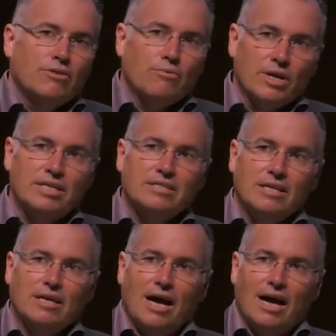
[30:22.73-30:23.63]
The
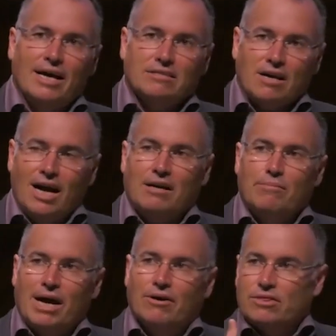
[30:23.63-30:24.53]
reason I talk
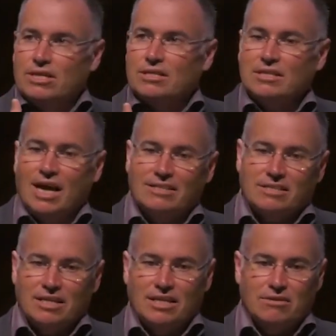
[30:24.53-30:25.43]
about this
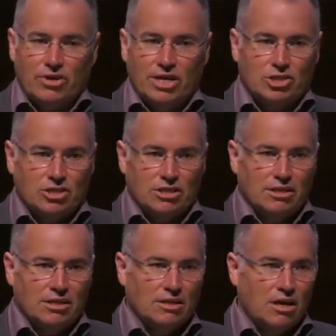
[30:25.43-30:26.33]
as
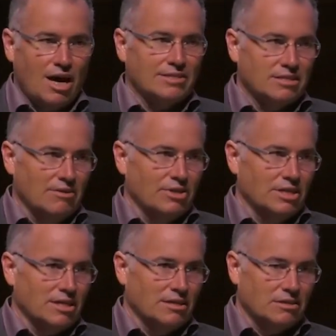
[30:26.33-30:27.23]
innovation, cost
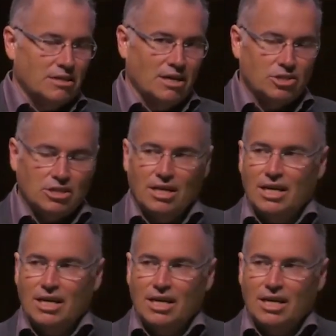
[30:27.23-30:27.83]
savings and the such,